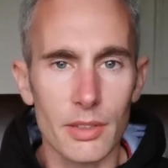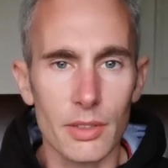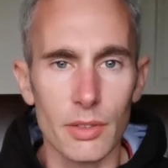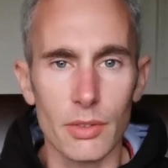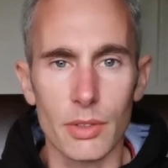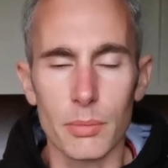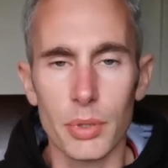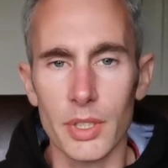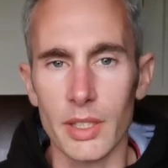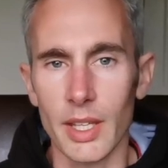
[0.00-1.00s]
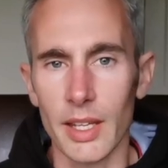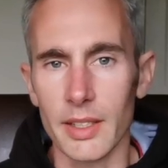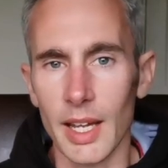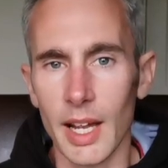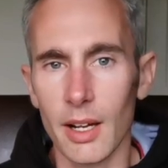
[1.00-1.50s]
So you can put it there
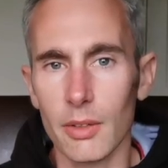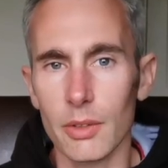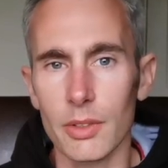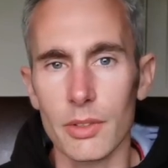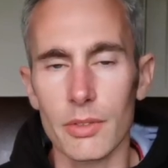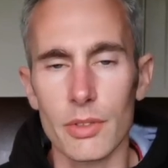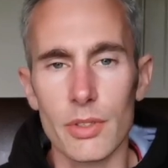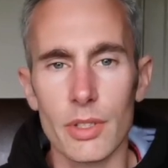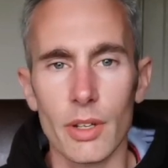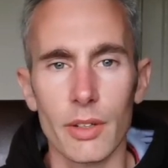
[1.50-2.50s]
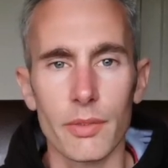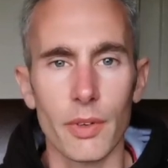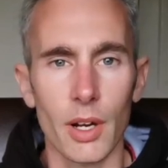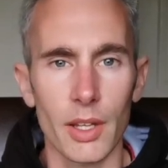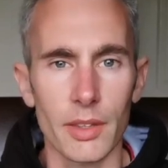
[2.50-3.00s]
now, or you can just go and
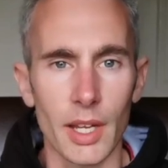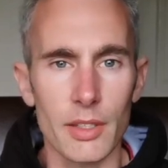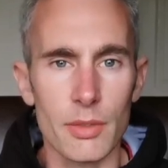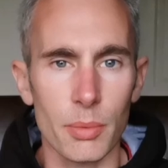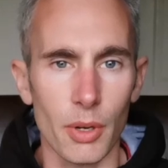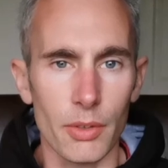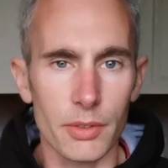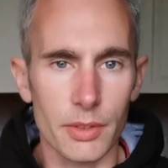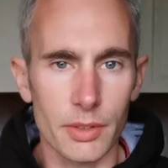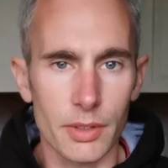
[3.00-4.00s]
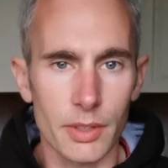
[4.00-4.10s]
find that spot